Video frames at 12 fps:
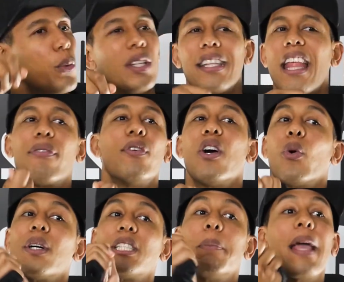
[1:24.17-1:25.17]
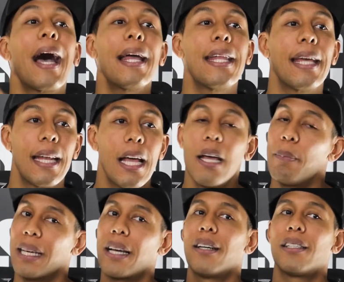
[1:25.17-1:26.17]
will never know what's behind it
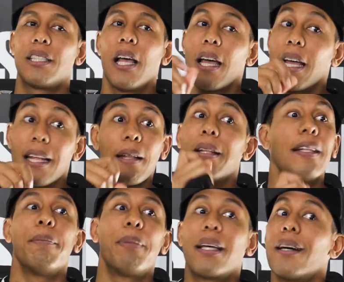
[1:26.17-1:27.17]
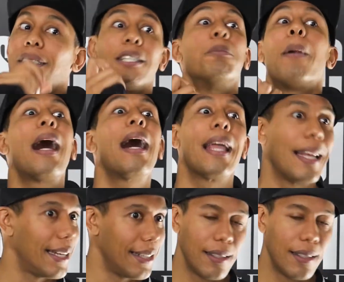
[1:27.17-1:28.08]
because it's mine.